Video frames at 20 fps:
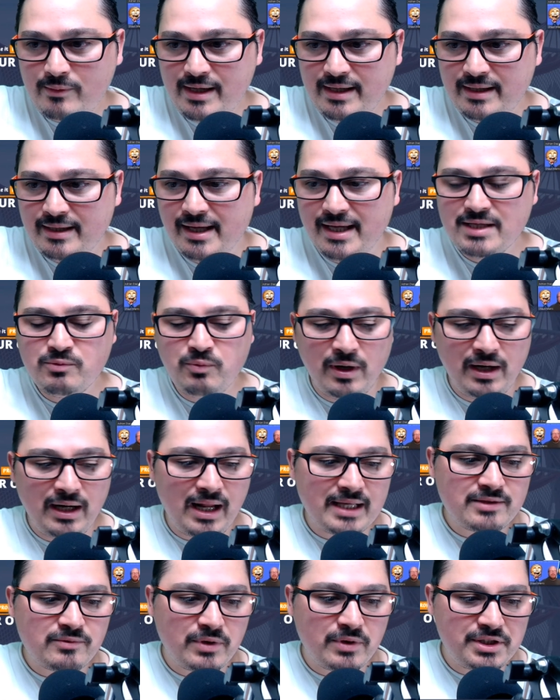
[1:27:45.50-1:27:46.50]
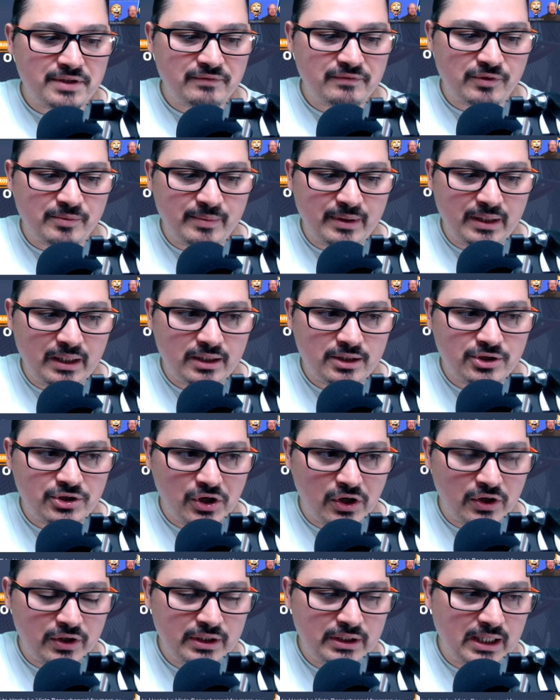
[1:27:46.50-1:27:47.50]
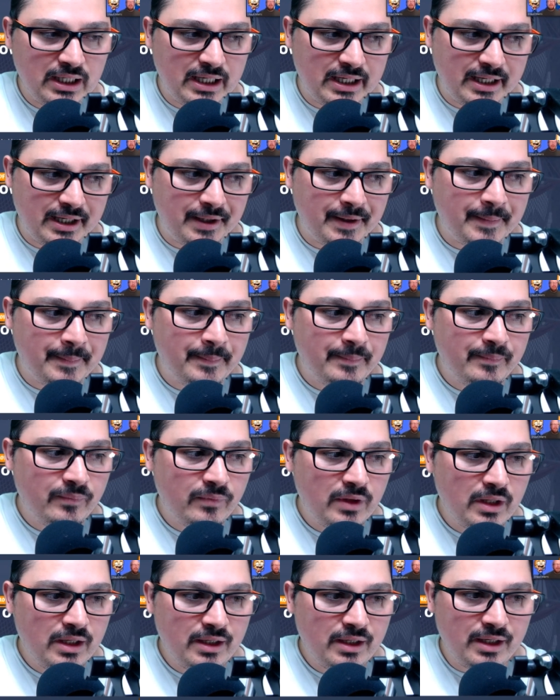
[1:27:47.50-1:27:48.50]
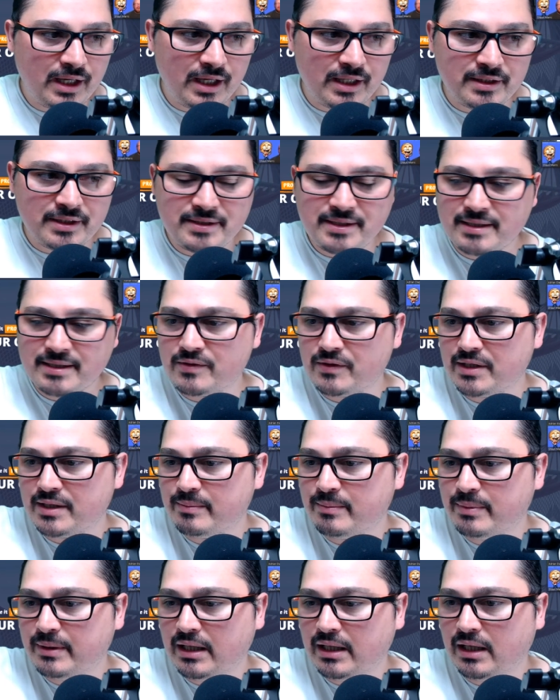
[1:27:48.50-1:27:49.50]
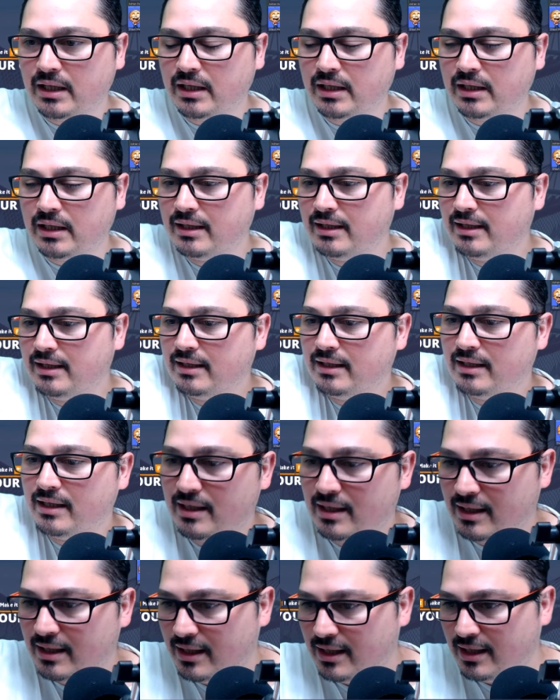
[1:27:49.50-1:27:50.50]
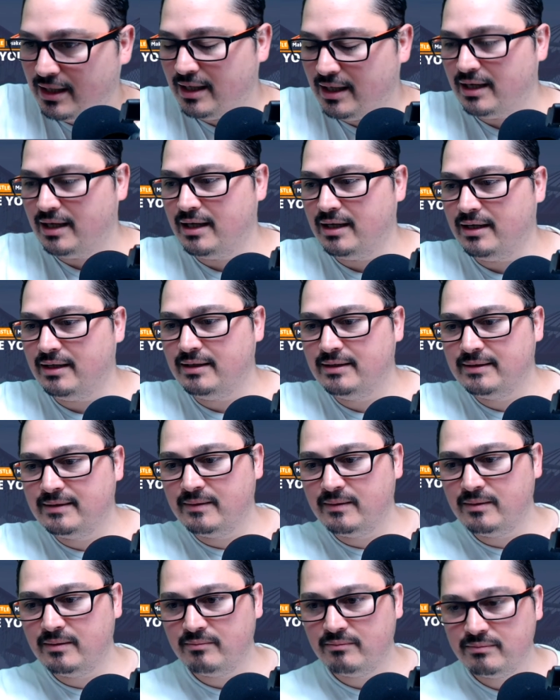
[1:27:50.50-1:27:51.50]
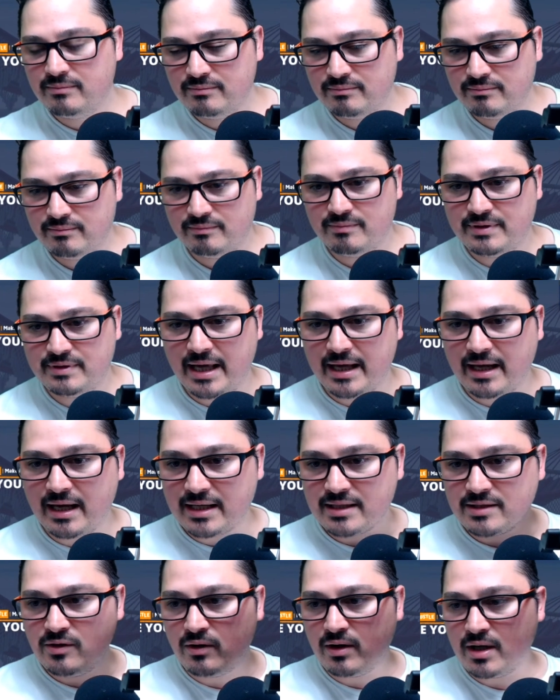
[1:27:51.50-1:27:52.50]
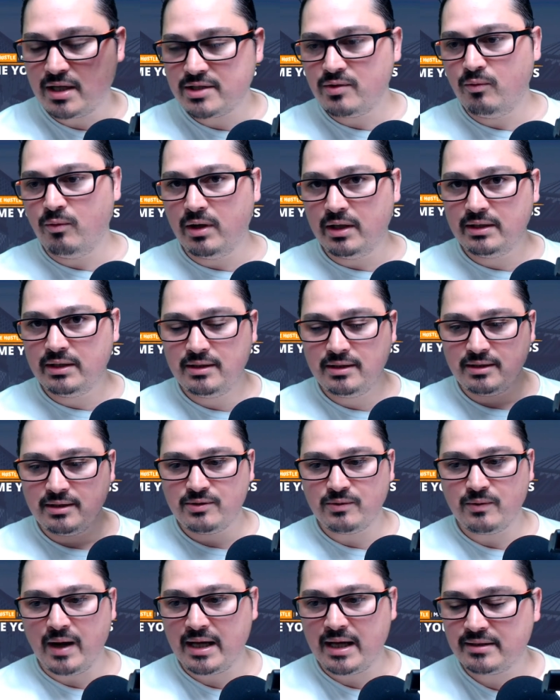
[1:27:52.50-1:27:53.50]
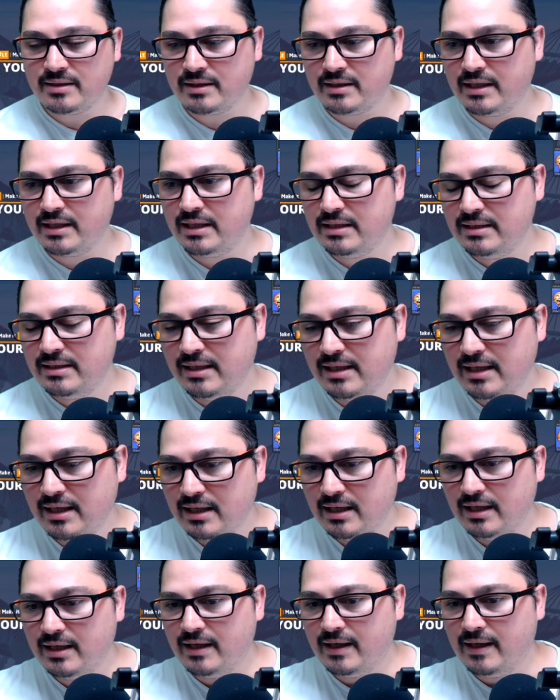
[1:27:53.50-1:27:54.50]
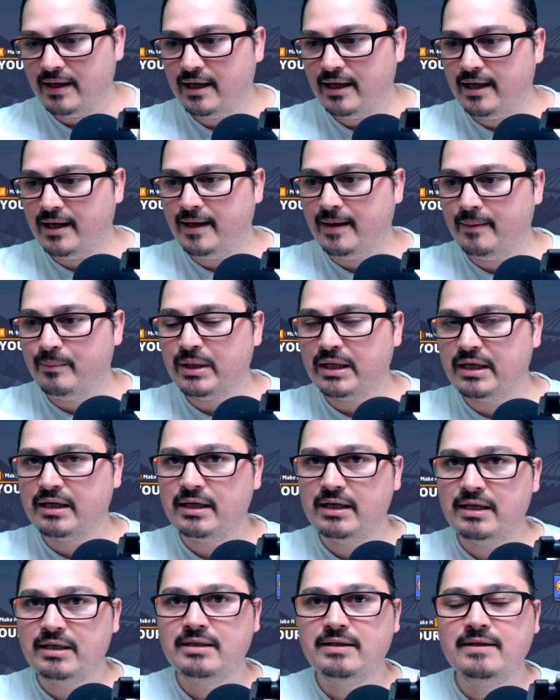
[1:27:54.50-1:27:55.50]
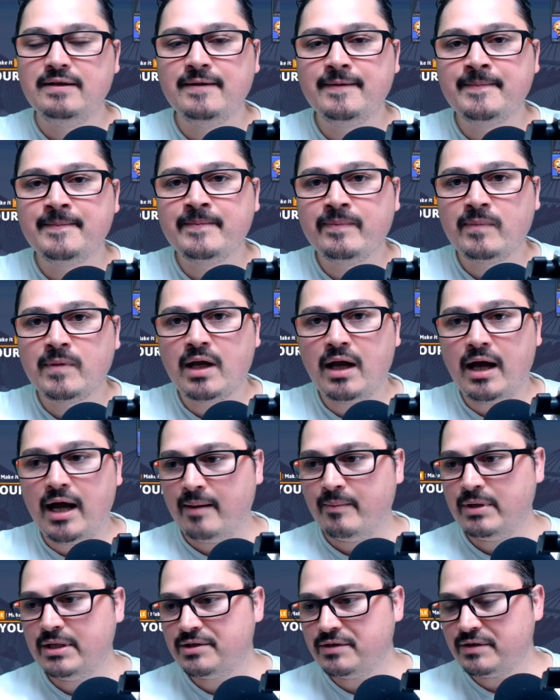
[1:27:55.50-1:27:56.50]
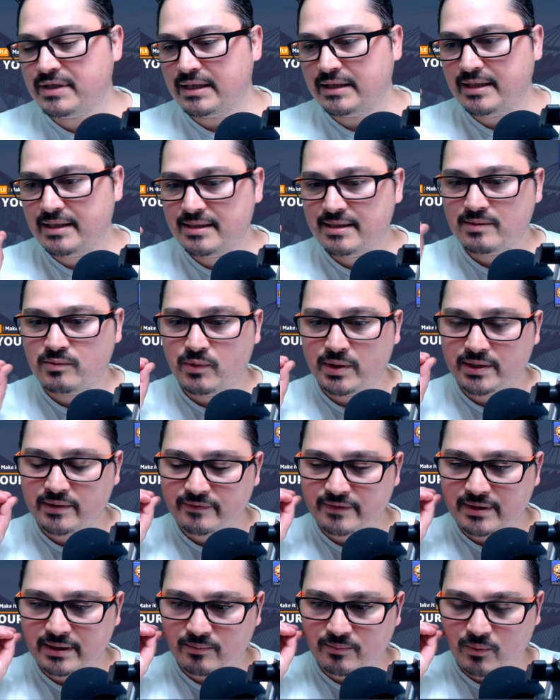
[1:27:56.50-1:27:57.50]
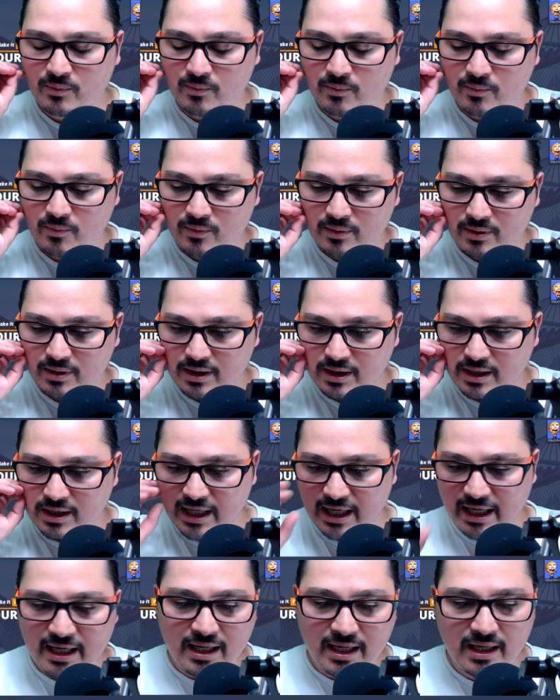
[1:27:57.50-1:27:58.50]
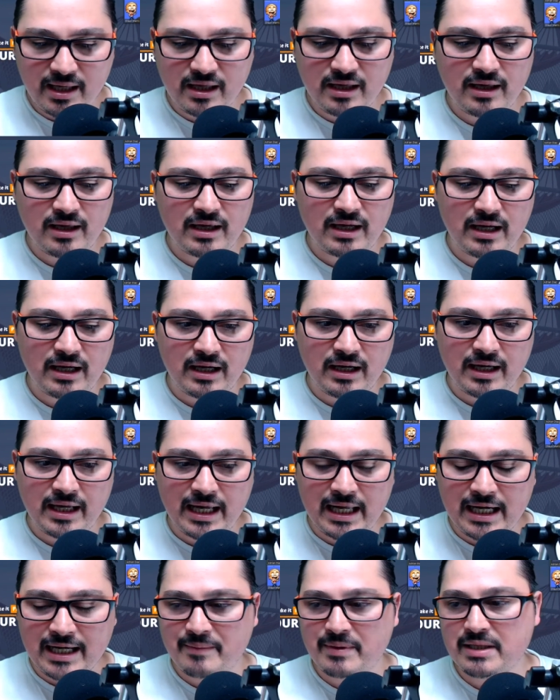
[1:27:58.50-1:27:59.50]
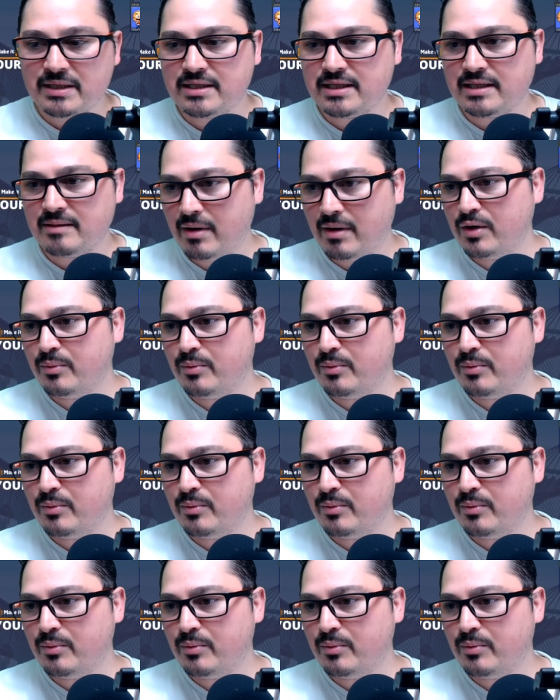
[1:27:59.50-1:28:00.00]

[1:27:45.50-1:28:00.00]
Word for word: here's one last question for me, Shaun. Um, yeah. And this is gonna be uh, take as long as you want to answer this, mm-hmm. uh, because I'm interested. This is one of the key uh, elements, in my